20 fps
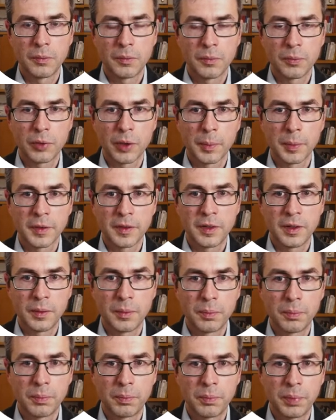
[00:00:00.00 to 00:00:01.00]

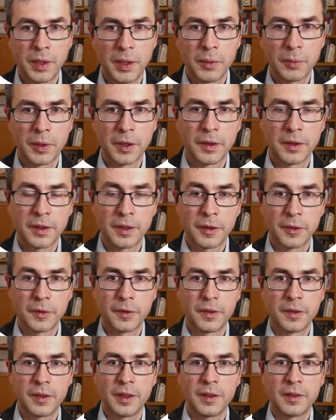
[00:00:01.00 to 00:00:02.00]
property
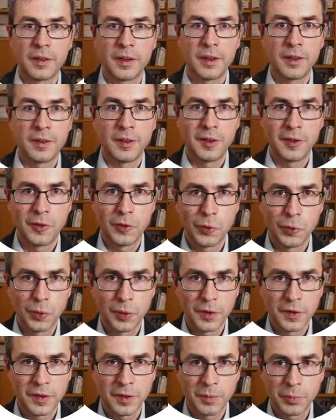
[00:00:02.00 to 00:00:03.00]
P1082
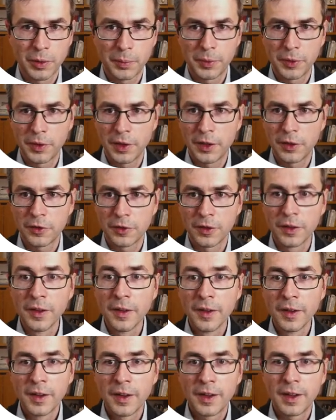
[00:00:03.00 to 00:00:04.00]
is the population.
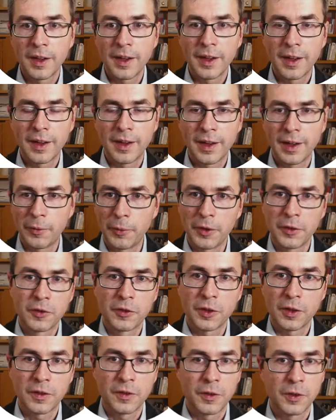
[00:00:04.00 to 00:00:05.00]
I want
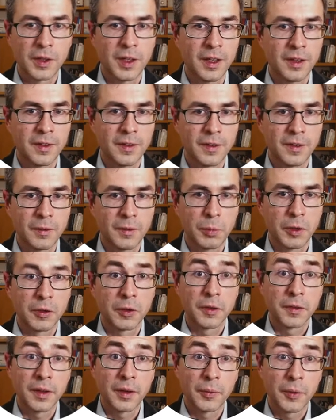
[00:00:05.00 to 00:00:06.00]
just to get this
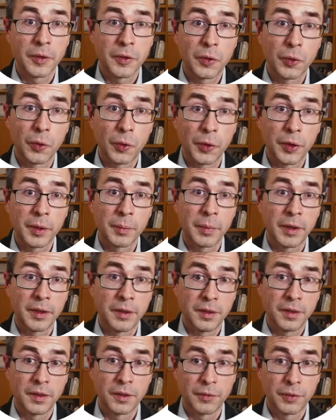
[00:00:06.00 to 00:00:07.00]
because I want to order by
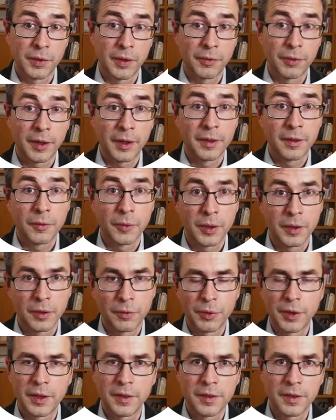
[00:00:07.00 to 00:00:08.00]
this if I want to
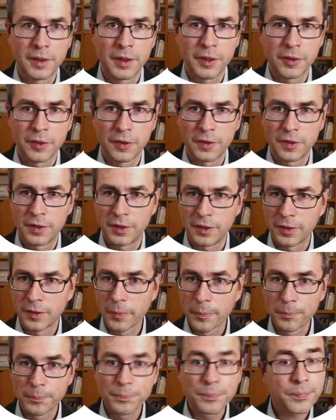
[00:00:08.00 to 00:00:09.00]
find the largest cities.
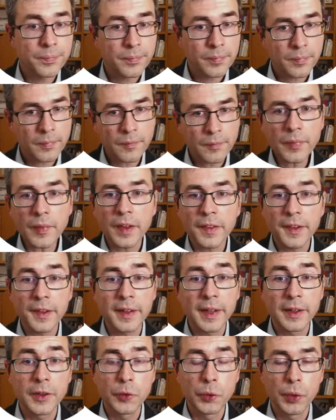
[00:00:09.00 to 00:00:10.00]
Then
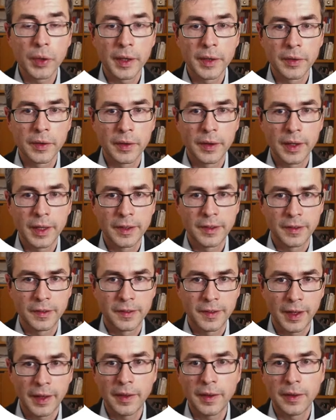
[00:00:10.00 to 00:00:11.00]
I do a
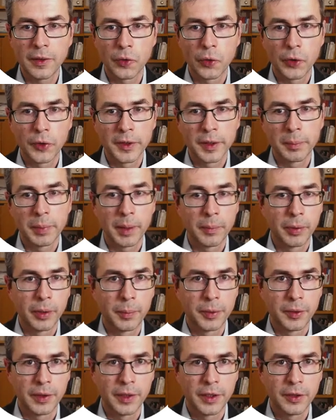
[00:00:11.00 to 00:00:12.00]
descending order by
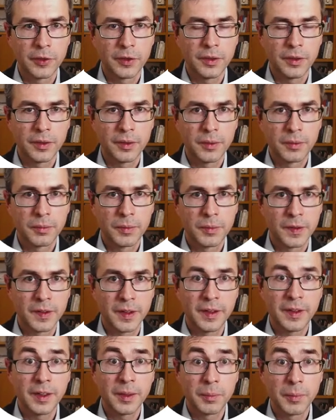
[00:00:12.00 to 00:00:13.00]
population.
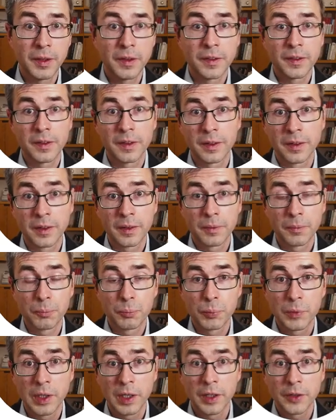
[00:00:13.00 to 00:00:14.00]
Descending means the
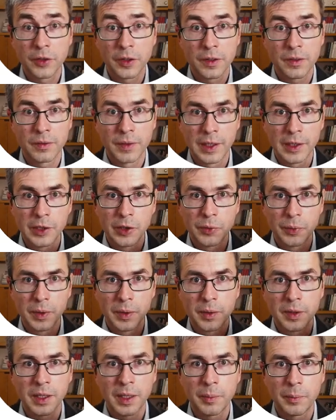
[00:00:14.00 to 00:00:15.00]
largest value
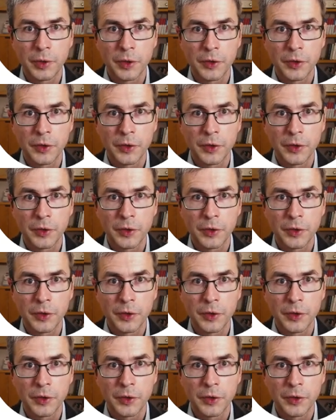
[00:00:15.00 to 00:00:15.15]
will come